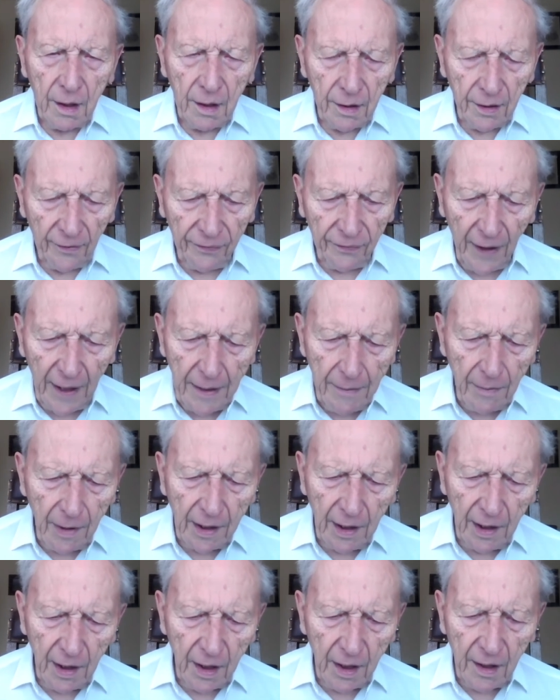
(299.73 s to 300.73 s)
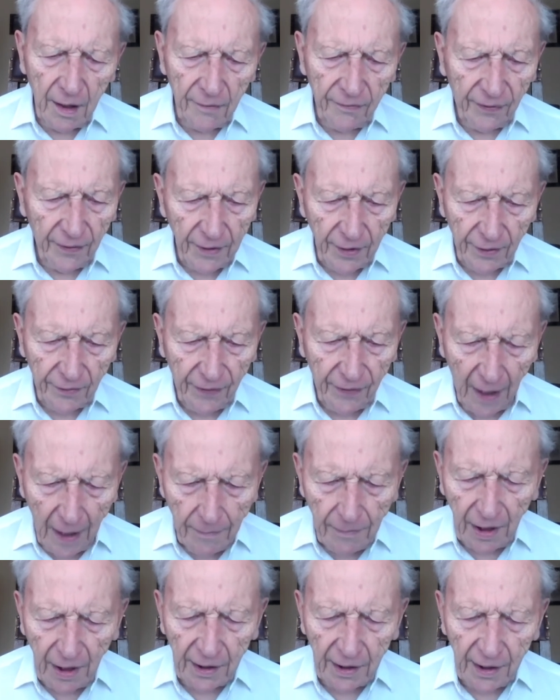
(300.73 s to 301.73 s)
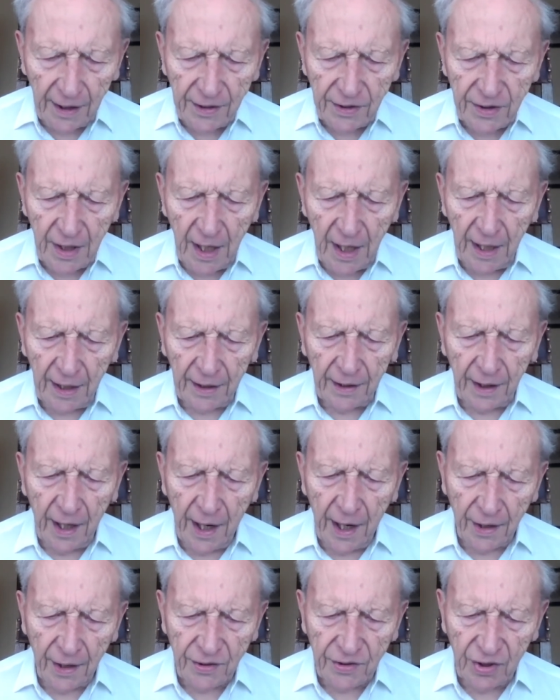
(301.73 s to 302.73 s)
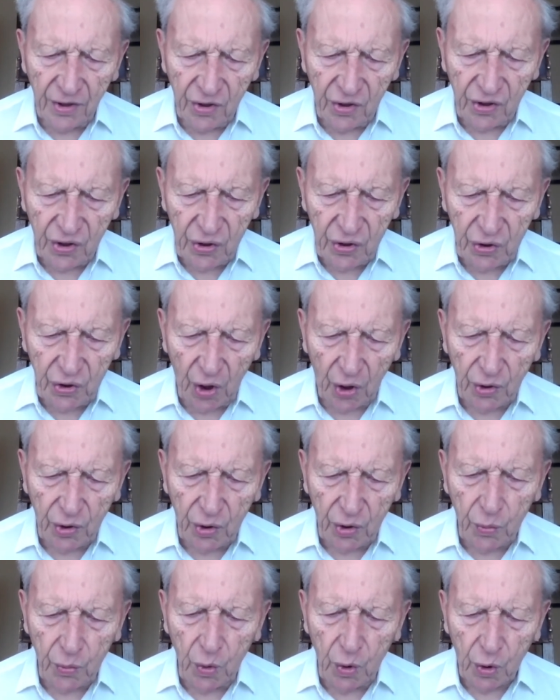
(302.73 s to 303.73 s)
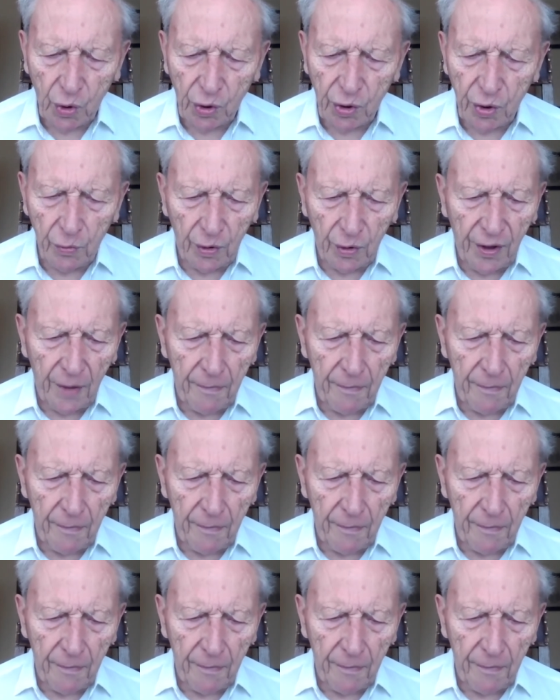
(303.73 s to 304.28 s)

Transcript: The family later had a house in St. John's Wood with